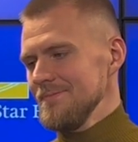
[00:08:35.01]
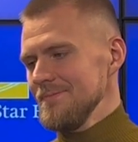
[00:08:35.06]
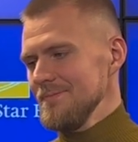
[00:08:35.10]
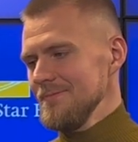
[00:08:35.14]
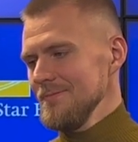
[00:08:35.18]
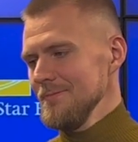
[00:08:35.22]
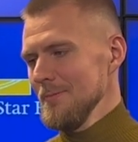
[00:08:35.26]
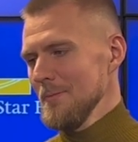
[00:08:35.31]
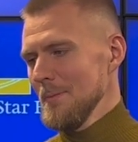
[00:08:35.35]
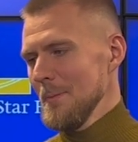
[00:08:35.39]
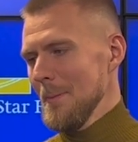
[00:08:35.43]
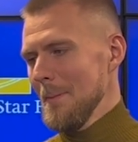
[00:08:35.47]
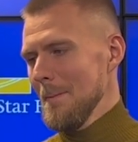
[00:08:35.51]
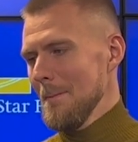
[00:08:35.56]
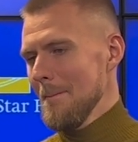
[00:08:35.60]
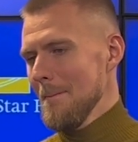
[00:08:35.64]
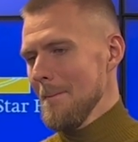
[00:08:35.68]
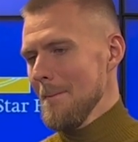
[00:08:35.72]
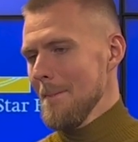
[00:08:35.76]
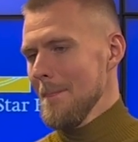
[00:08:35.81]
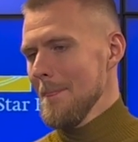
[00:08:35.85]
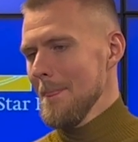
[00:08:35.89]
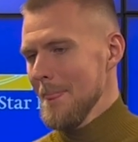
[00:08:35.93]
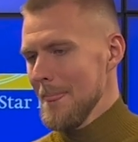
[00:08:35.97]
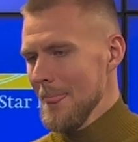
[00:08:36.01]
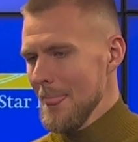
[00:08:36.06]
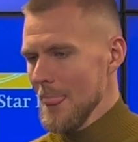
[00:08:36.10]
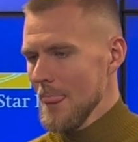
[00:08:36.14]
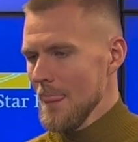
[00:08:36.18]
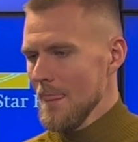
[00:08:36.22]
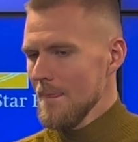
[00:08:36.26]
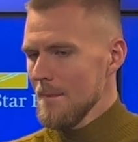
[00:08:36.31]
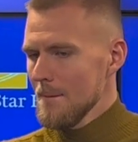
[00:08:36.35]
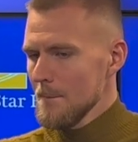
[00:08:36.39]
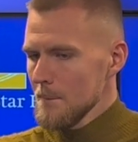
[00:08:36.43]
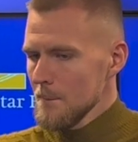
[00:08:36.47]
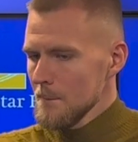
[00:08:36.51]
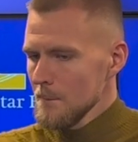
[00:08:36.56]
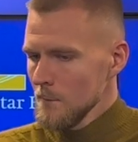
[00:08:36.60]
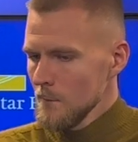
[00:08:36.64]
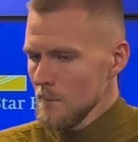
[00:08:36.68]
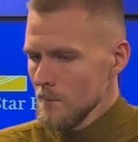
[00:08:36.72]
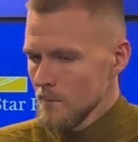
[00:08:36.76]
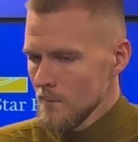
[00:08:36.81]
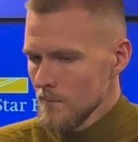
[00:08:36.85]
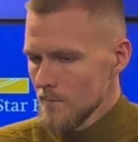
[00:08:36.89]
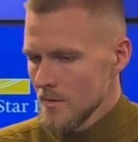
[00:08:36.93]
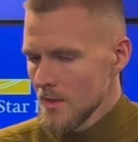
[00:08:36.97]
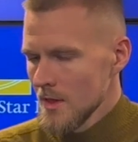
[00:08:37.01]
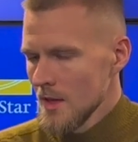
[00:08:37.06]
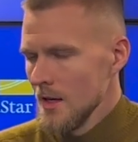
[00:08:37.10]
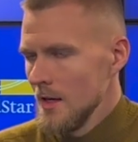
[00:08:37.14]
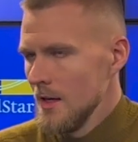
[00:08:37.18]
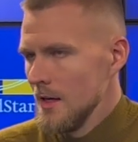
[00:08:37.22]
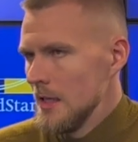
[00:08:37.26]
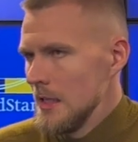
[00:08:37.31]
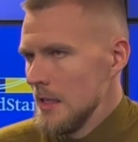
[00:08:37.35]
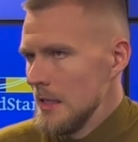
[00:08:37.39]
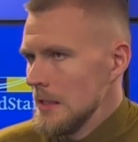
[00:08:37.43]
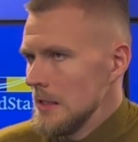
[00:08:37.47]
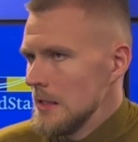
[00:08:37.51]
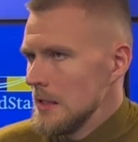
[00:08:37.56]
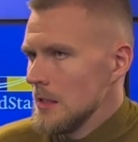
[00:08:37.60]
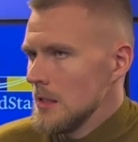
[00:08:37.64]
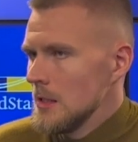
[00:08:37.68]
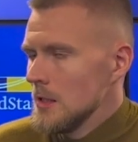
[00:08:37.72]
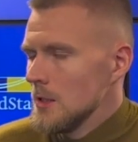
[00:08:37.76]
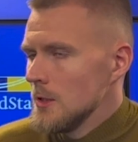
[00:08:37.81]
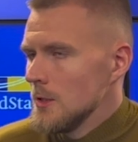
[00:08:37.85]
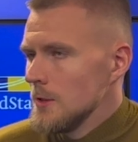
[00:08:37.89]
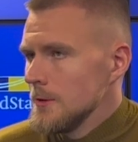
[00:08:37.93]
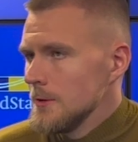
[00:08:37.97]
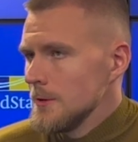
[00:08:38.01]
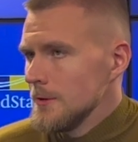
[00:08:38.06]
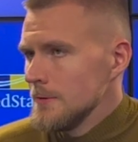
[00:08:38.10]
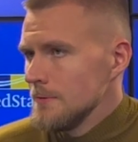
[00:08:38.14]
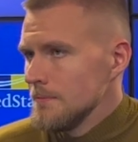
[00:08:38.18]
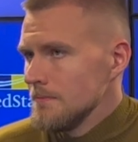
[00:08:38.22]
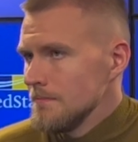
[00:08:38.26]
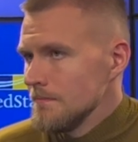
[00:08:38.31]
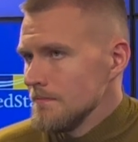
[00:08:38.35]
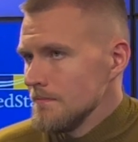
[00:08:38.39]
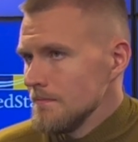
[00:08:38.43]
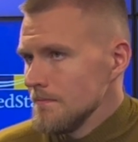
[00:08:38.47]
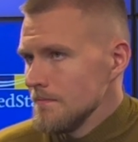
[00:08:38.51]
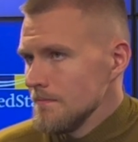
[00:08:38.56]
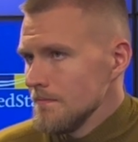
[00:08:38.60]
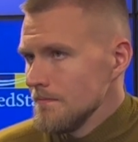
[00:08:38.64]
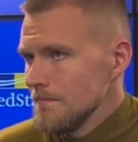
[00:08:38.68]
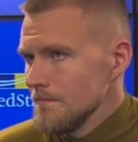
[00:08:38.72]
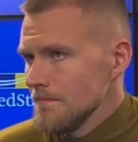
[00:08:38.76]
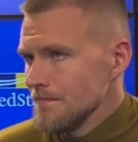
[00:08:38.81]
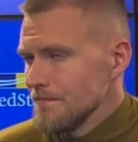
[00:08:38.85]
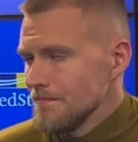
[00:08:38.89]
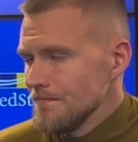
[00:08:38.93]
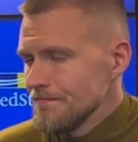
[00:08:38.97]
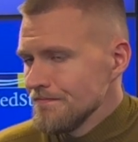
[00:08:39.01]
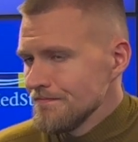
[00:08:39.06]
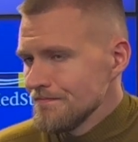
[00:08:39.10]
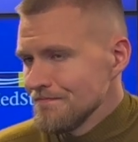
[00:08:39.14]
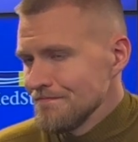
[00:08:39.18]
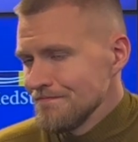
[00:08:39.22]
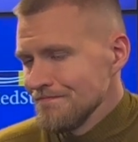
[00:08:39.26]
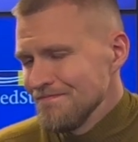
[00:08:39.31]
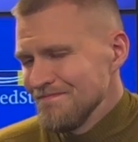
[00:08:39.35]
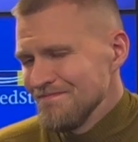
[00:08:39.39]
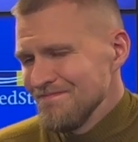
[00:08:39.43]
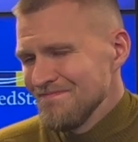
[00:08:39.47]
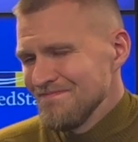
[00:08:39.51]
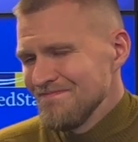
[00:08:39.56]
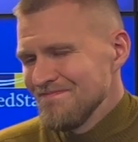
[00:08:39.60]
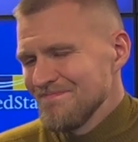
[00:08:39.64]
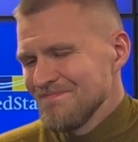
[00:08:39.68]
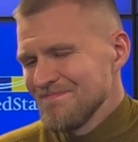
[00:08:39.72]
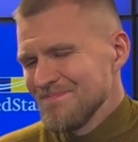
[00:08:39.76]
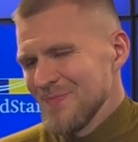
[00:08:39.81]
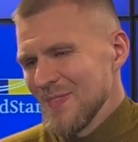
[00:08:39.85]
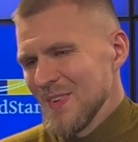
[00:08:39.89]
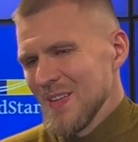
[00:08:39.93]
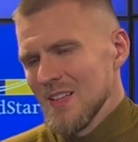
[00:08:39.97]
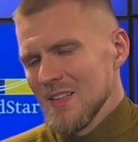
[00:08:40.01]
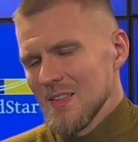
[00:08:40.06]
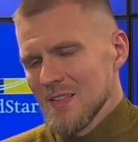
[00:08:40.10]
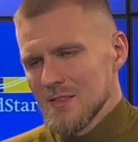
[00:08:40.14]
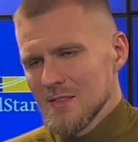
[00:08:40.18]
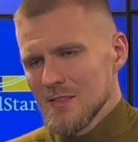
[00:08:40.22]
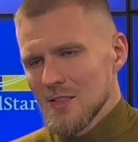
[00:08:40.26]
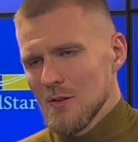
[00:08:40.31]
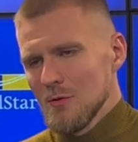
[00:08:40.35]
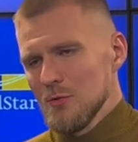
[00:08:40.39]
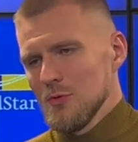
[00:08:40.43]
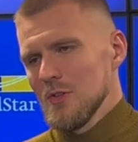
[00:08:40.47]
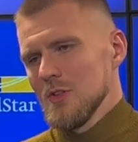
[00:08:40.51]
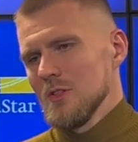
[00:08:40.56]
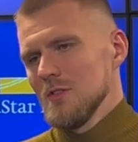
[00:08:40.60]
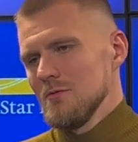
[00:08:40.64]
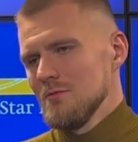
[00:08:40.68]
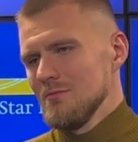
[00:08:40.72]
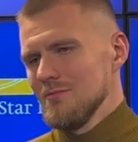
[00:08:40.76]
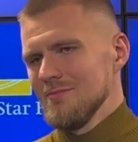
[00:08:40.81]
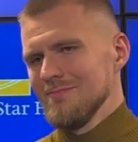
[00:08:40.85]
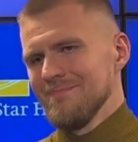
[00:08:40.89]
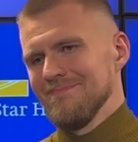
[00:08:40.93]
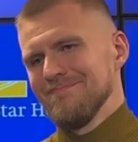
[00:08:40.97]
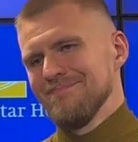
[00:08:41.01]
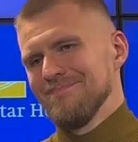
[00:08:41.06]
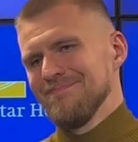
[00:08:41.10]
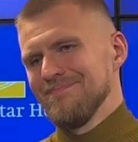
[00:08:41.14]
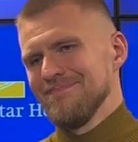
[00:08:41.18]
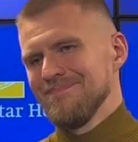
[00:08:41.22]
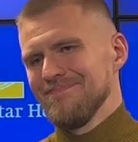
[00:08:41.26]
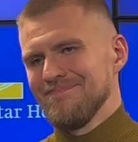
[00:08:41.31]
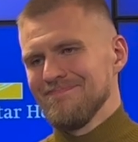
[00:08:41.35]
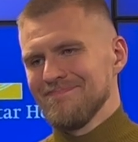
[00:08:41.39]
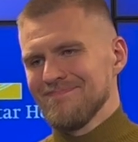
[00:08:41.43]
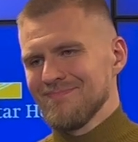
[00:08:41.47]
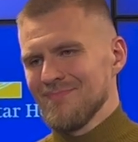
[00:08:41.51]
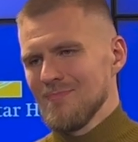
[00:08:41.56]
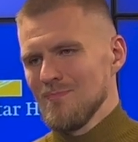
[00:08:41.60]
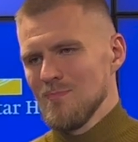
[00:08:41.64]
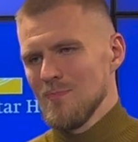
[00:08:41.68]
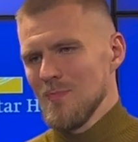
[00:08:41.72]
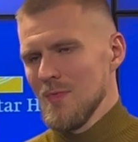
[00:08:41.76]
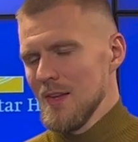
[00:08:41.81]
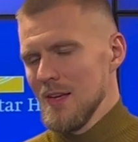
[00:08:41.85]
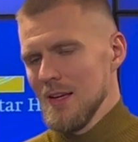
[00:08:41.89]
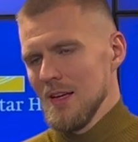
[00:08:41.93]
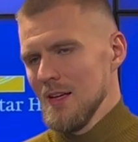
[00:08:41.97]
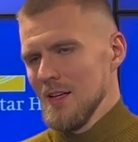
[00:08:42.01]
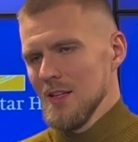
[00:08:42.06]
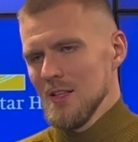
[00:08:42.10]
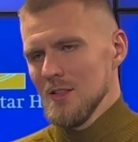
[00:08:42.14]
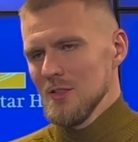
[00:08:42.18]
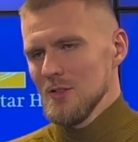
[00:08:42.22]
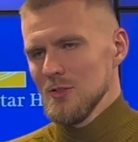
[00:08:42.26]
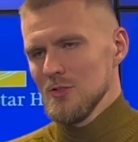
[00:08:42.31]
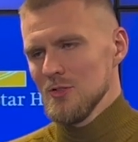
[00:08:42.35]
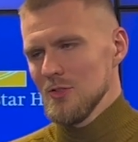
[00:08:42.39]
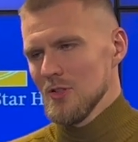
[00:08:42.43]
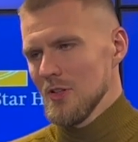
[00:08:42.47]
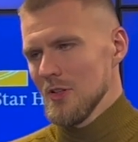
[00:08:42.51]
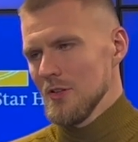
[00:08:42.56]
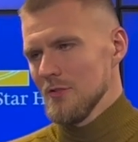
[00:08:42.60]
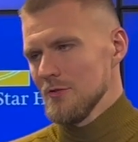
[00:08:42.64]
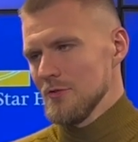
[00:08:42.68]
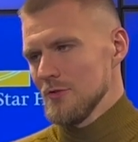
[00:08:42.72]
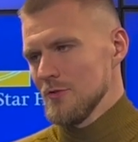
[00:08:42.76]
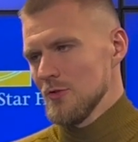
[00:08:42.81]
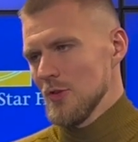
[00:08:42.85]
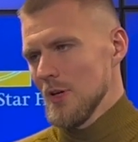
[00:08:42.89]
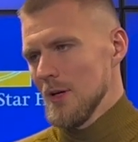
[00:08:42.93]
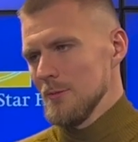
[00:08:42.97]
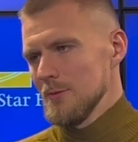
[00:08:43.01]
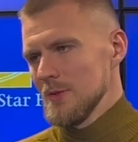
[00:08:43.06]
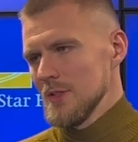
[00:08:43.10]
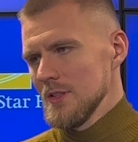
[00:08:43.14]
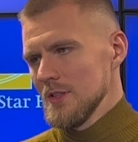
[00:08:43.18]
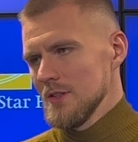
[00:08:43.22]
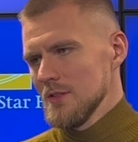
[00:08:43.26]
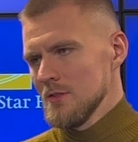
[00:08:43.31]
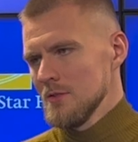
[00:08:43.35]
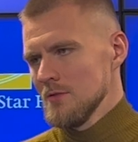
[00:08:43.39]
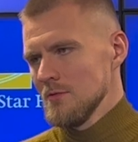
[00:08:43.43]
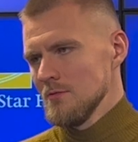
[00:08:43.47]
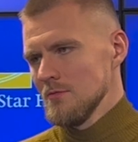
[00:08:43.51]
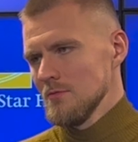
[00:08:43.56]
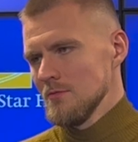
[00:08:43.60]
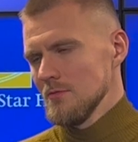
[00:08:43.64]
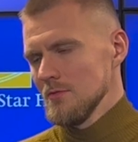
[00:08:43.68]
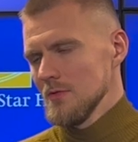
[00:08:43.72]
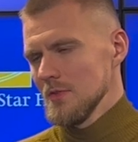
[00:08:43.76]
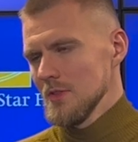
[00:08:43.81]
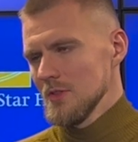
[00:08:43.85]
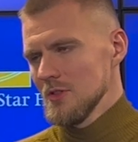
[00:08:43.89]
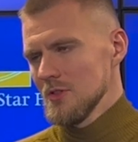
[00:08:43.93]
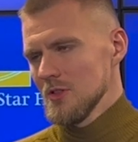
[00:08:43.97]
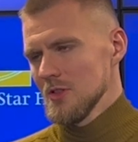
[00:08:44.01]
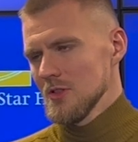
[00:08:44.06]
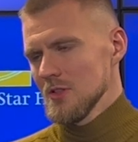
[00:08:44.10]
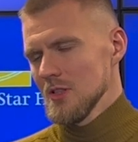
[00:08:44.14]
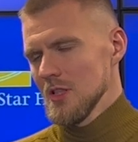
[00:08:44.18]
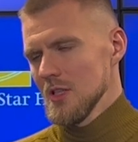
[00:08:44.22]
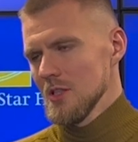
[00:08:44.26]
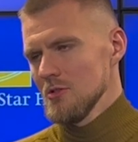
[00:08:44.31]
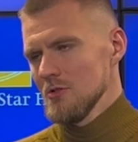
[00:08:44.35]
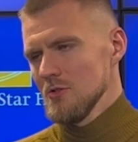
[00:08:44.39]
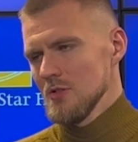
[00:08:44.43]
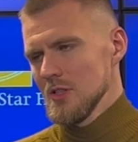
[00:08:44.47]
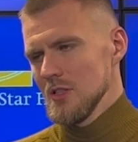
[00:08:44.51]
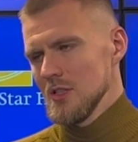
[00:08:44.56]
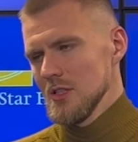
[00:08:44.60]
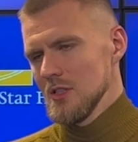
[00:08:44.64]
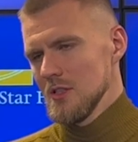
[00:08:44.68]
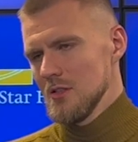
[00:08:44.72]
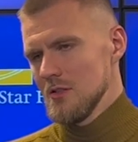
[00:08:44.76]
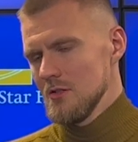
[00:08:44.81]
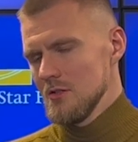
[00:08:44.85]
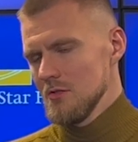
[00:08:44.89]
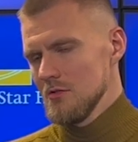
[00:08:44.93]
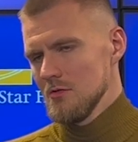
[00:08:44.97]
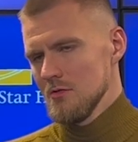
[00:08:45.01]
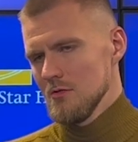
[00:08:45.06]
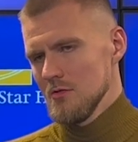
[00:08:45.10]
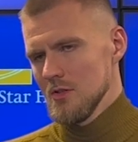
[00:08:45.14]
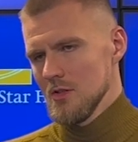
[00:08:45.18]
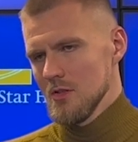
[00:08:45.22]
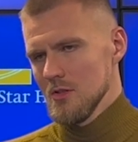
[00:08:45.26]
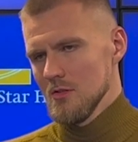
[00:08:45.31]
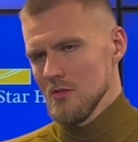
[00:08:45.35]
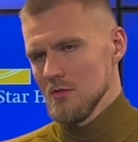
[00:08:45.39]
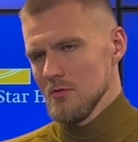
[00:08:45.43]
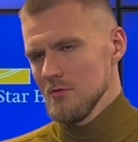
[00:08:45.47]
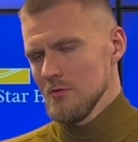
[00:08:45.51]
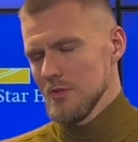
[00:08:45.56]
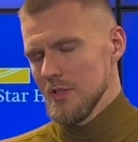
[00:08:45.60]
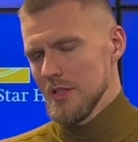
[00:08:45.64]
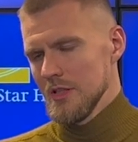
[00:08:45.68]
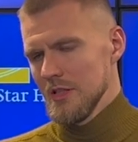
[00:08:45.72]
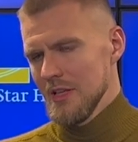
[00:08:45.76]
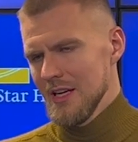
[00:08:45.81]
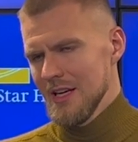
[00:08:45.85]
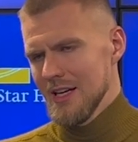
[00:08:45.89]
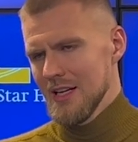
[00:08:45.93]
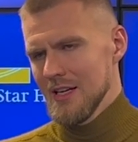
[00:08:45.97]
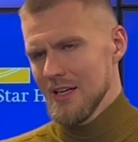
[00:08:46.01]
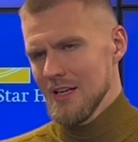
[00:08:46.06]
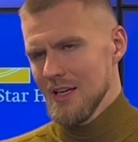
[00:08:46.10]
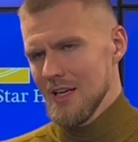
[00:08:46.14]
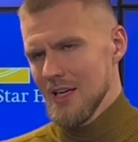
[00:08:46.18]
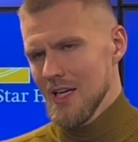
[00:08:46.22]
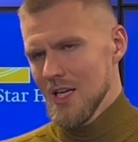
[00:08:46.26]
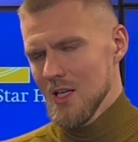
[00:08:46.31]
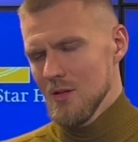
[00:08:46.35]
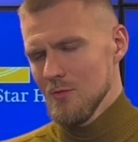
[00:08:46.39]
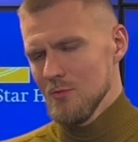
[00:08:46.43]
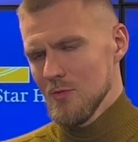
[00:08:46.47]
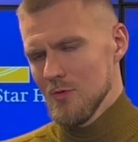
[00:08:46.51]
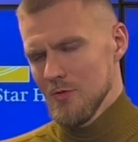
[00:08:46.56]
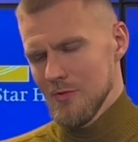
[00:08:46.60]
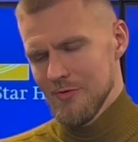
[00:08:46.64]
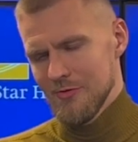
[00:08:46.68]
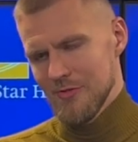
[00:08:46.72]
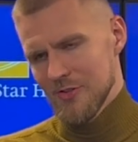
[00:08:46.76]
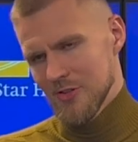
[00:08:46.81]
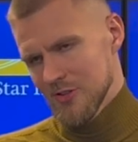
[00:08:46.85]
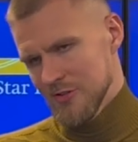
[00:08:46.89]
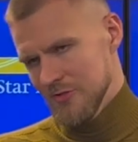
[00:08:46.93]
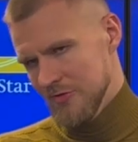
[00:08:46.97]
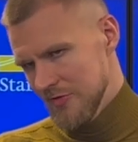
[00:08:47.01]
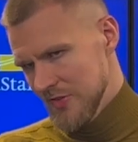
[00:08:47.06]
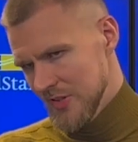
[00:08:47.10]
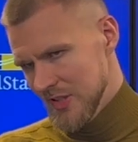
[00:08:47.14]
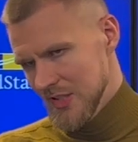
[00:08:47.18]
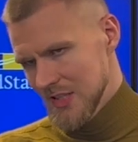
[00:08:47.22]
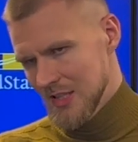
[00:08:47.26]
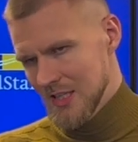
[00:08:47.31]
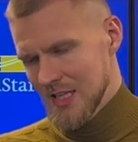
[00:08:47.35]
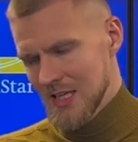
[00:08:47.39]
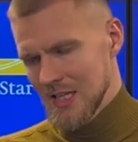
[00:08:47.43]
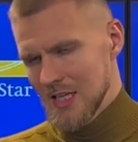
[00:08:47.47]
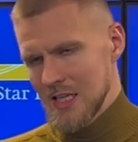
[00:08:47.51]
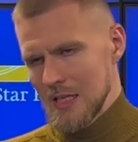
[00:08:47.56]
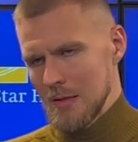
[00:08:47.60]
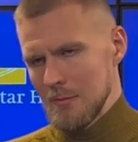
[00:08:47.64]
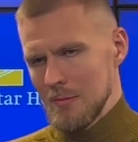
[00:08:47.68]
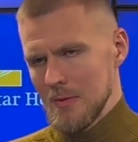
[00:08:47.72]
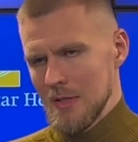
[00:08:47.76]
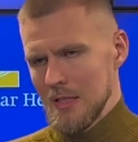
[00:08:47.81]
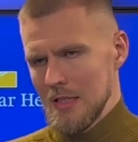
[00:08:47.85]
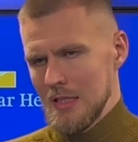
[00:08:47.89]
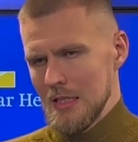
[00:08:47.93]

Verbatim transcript: in the grand scheme of things, how tough was this loss for you guys? Mm, yeah, tough one. I mean, shouldn't have dropped it, just like we did. You know, the Indiana game, the first Philly game,